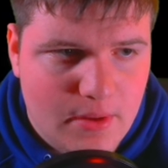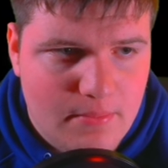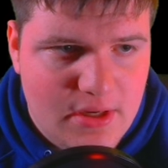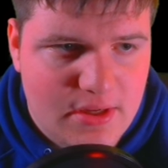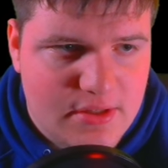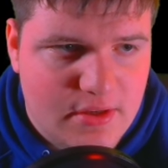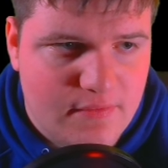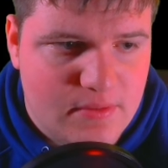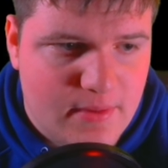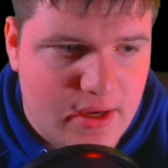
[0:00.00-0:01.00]
media stuff
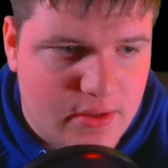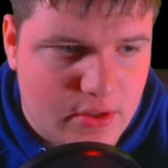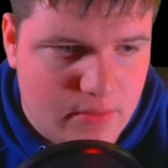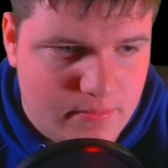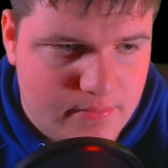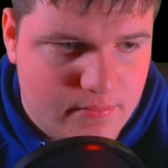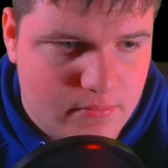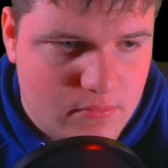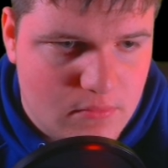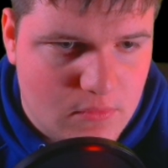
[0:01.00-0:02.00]
is backed up,
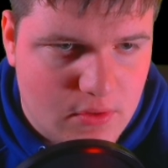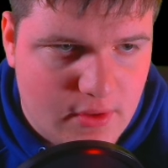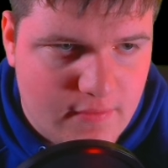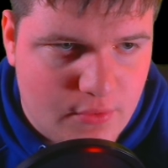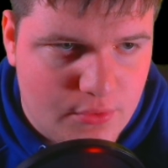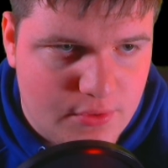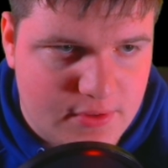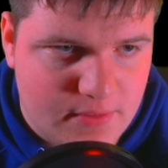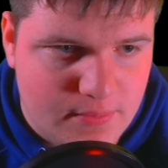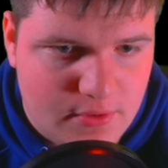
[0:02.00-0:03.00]
that folder
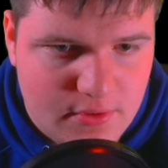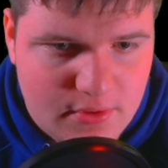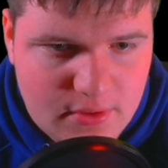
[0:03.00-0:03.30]
disappeared.